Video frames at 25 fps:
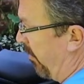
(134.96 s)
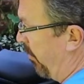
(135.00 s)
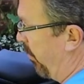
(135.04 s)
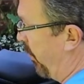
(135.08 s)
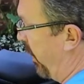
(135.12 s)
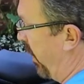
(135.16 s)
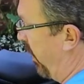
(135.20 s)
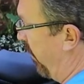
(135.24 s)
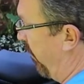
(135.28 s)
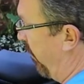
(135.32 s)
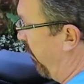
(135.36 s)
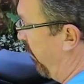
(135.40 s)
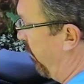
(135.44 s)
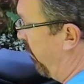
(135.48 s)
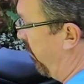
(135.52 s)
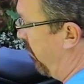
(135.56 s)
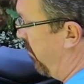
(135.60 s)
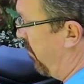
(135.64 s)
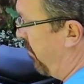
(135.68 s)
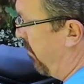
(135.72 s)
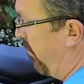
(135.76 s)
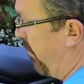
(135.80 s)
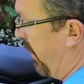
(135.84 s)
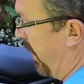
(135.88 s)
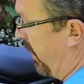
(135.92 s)
plate,
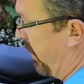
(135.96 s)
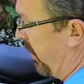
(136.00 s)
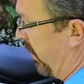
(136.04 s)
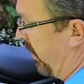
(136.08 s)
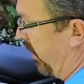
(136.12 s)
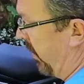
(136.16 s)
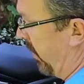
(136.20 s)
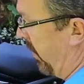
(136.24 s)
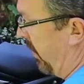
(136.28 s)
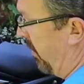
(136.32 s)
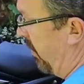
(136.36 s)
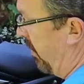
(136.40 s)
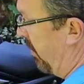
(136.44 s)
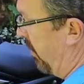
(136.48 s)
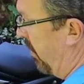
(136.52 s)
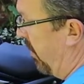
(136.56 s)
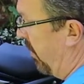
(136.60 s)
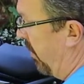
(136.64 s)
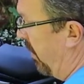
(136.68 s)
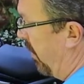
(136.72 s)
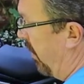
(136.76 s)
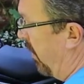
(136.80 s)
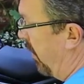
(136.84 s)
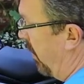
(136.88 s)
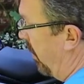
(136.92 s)
basically
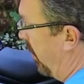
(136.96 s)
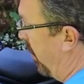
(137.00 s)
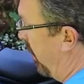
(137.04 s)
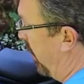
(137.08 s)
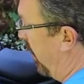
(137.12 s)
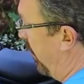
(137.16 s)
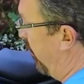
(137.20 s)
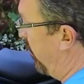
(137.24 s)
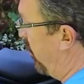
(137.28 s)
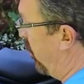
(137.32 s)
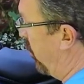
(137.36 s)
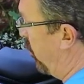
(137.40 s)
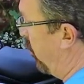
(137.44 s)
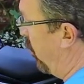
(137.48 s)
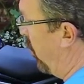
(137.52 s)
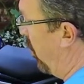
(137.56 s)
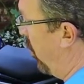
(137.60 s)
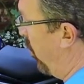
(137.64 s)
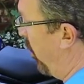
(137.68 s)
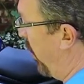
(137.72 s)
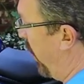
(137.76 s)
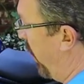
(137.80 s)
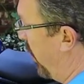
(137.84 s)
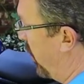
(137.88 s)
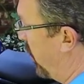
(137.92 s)
leaves you
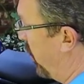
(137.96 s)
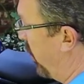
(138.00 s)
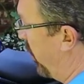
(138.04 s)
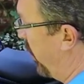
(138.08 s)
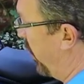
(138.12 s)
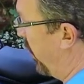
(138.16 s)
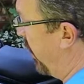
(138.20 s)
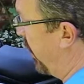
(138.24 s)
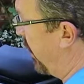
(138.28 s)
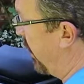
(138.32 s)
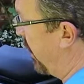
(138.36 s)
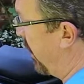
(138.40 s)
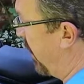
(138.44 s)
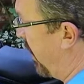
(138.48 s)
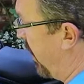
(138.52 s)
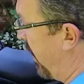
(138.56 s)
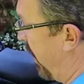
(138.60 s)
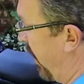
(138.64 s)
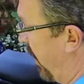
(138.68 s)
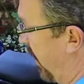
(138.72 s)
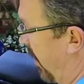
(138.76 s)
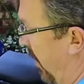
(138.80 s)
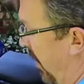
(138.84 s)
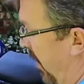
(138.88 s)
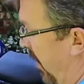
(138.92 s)
no edge on this side